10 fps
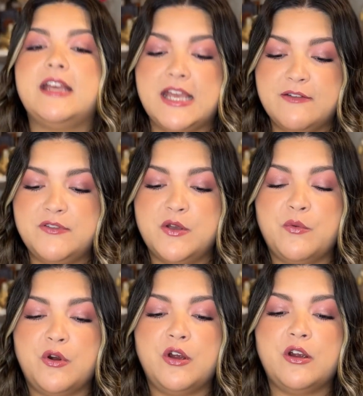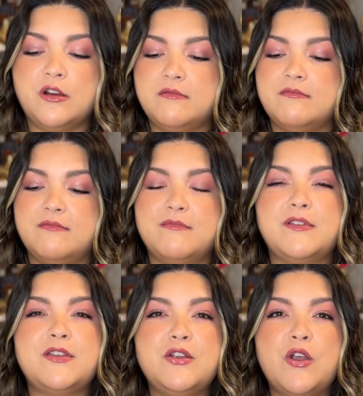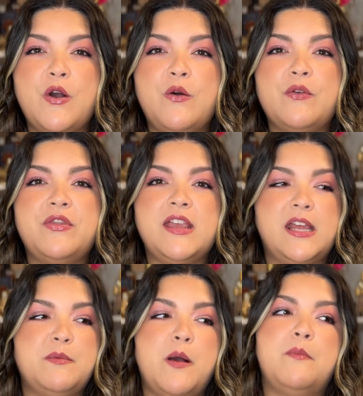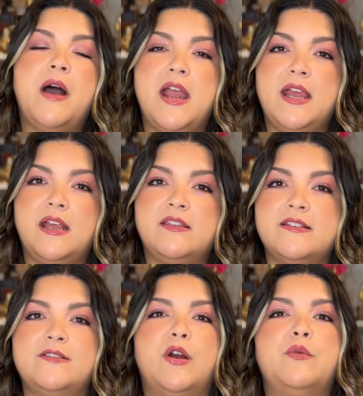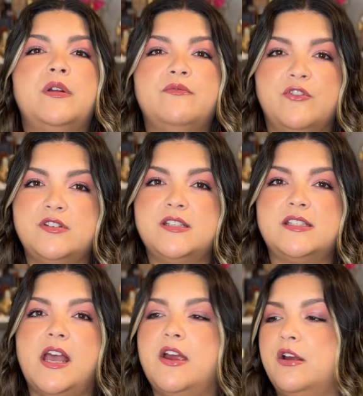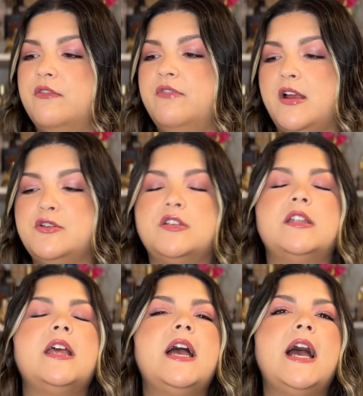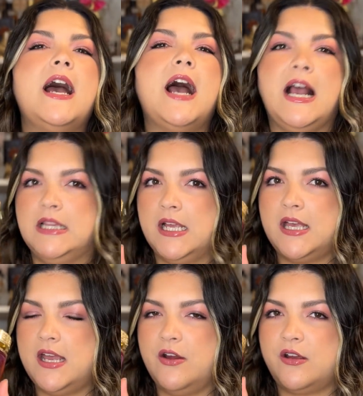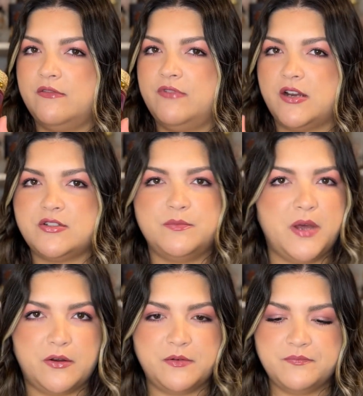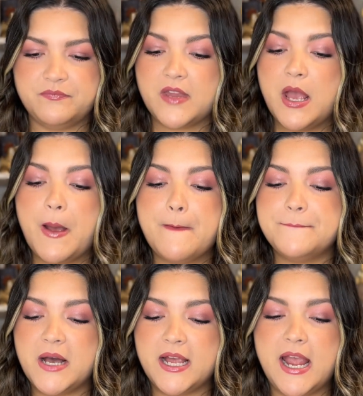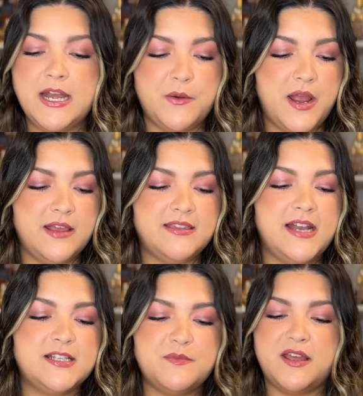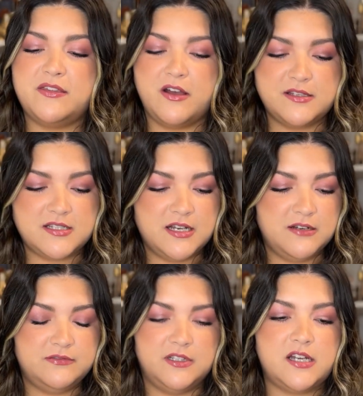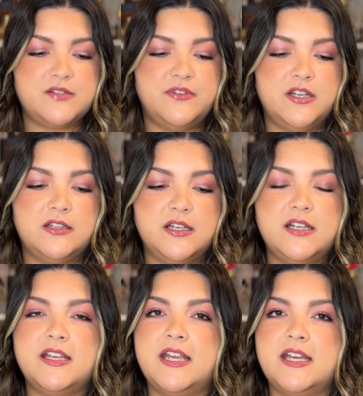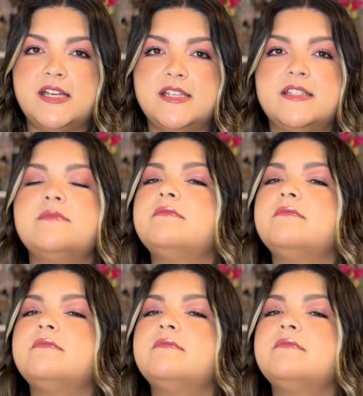If you were, thinking about buying the Zara one versus Cahiers Confection, I like Cahiers Confection better. But anyway, that is my thoughts of Lush Vanilla, and